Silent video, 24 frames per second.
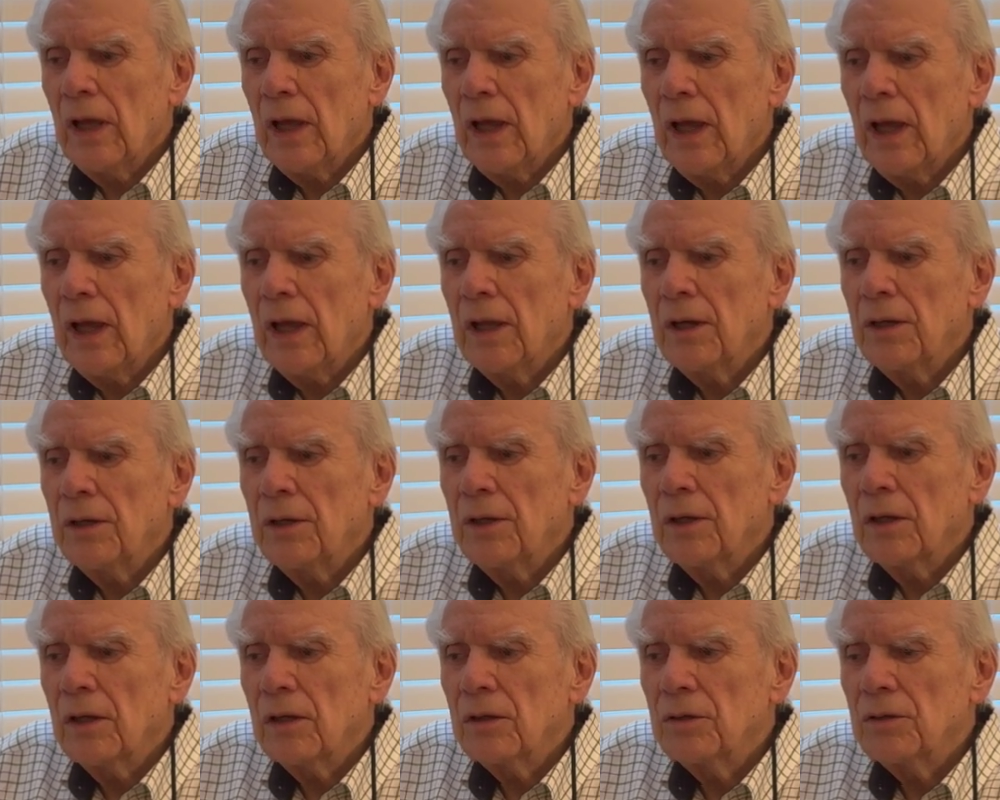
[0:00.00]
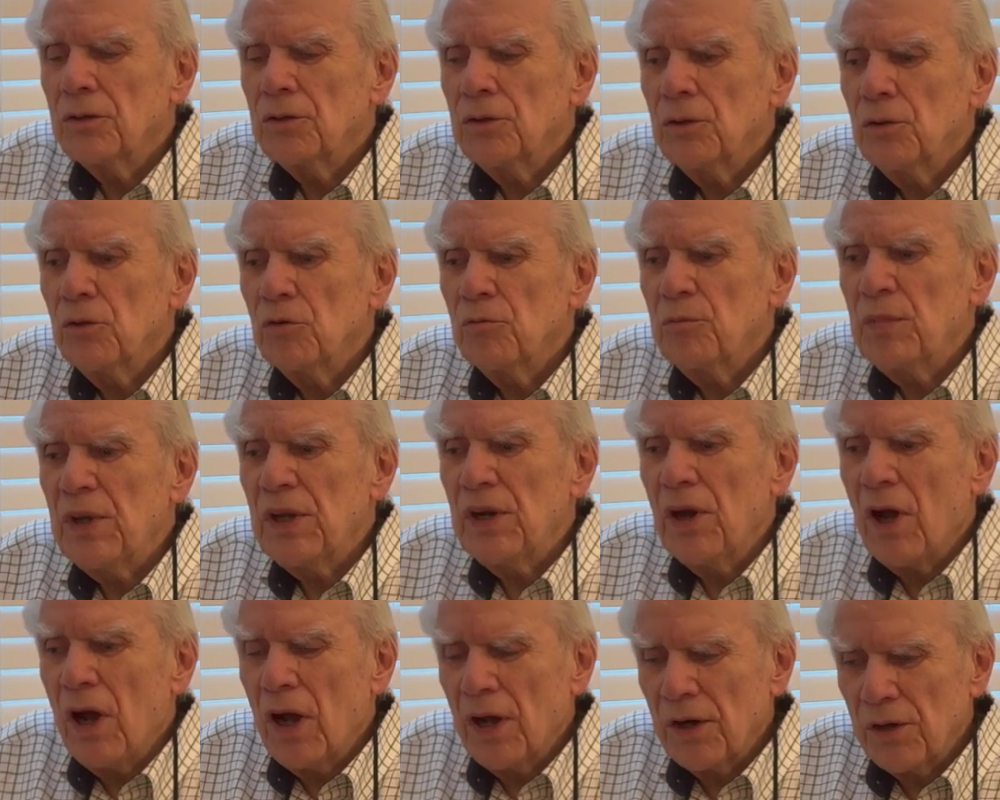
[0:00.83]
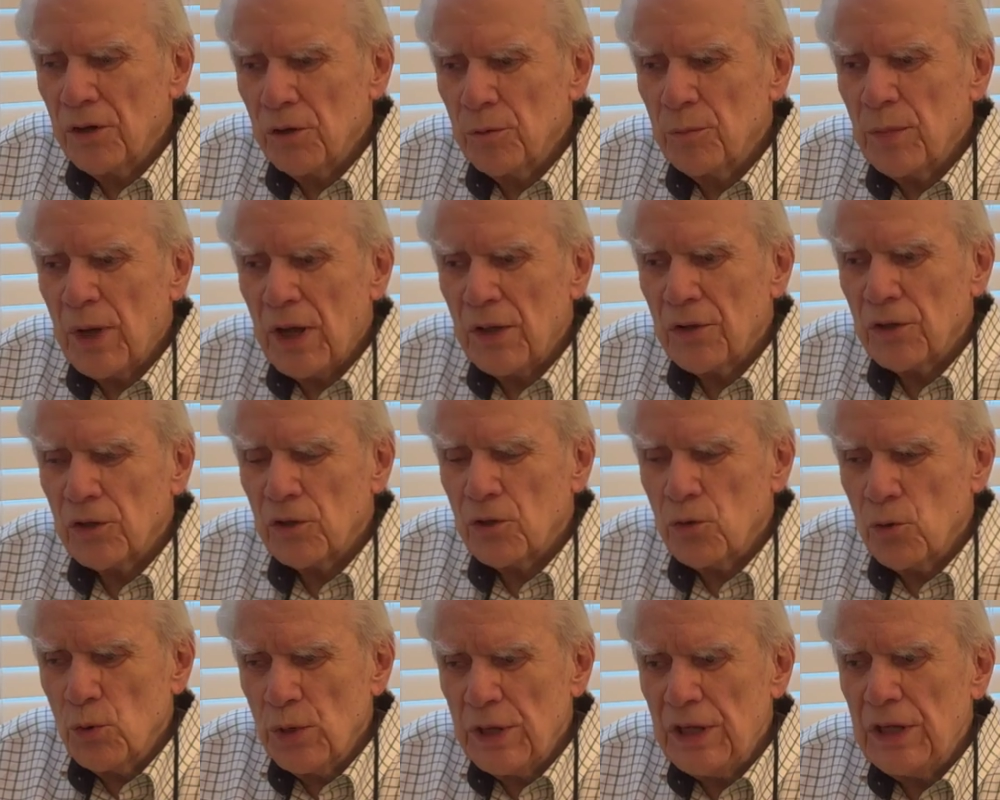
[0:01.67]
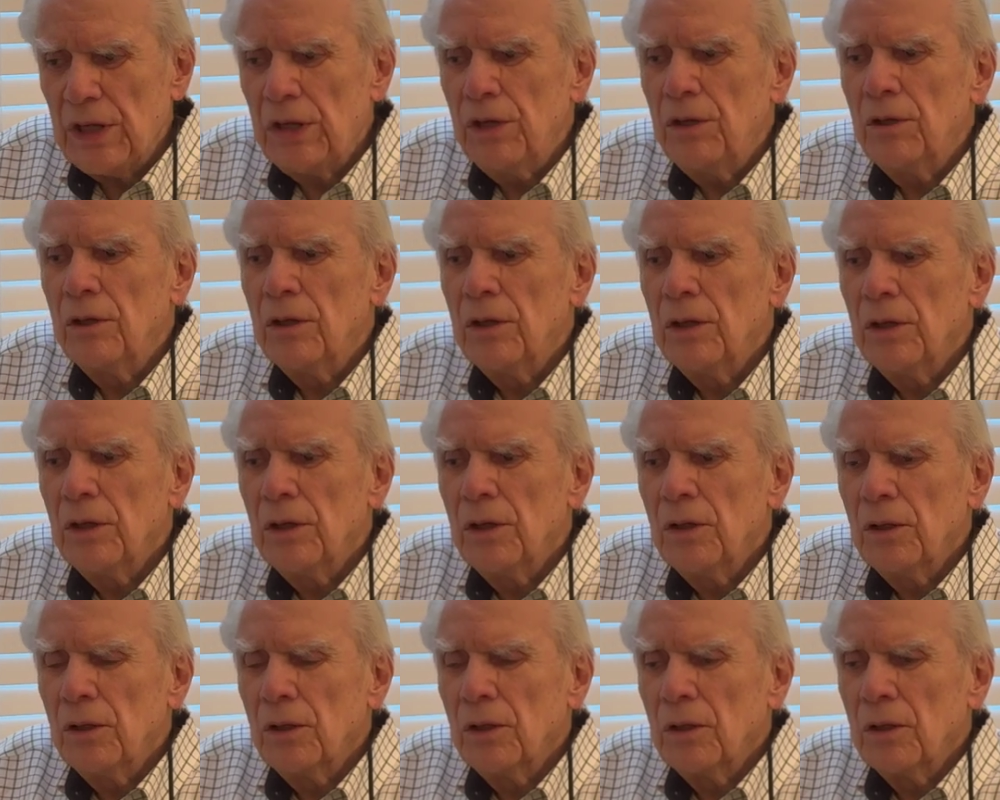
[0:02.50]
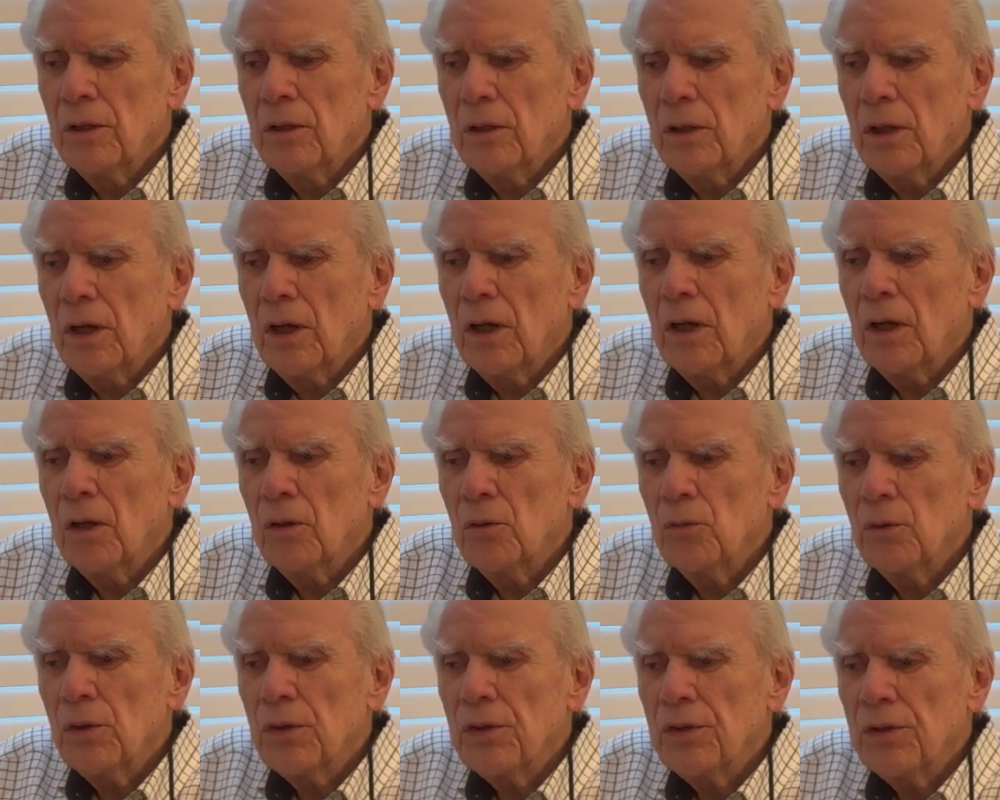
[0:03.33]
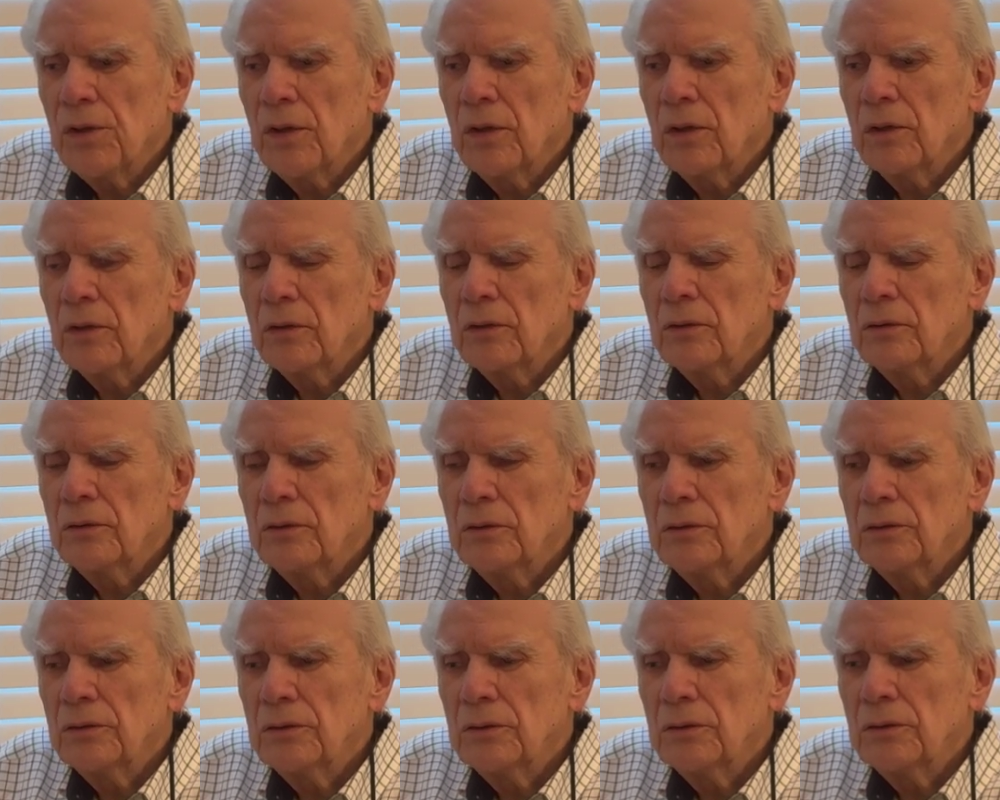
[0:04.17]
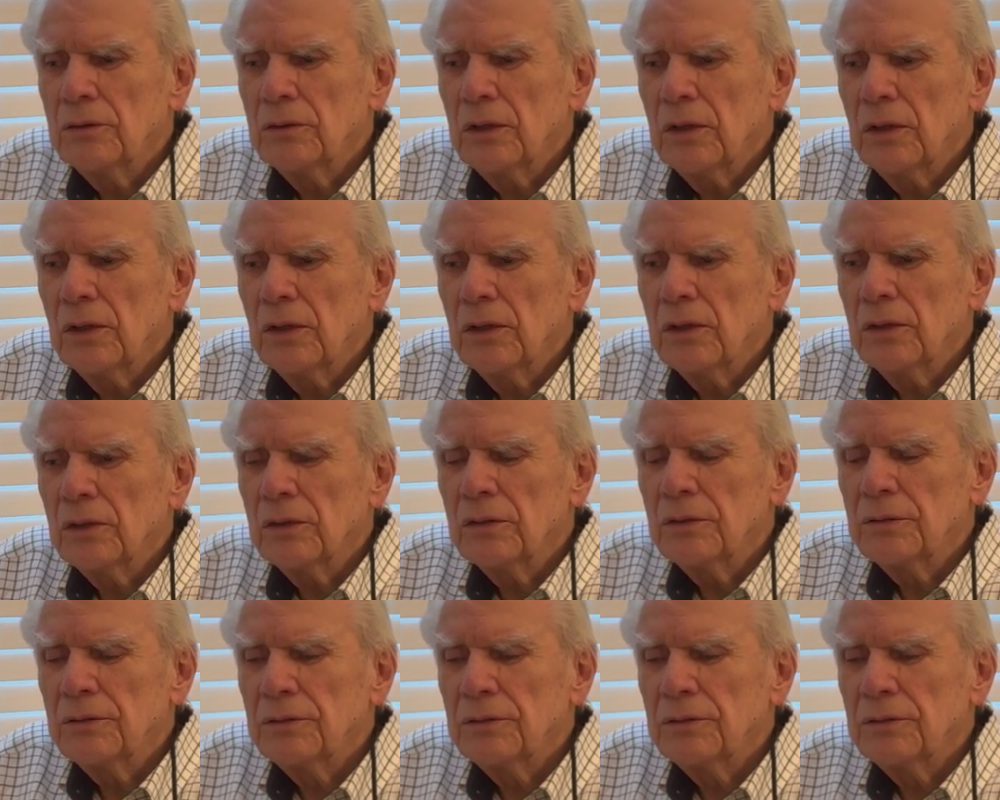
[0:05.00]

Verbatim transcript: And uh, to have been honored by the Queen uh, with the uh,